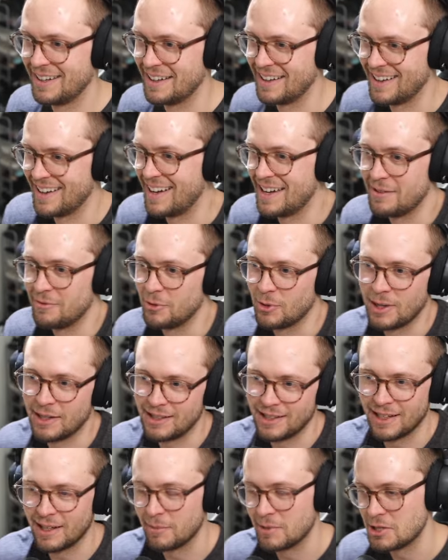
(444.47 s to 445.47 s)
I have no
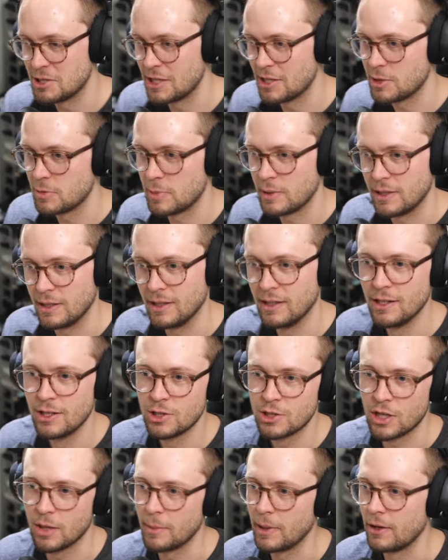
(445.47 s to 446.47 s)
idea how much HP
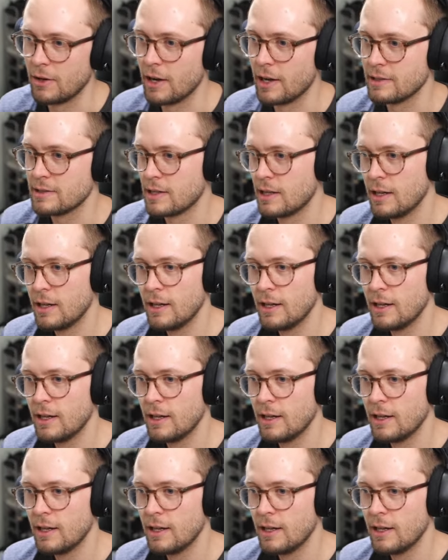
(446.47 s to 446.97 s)
Charmander has.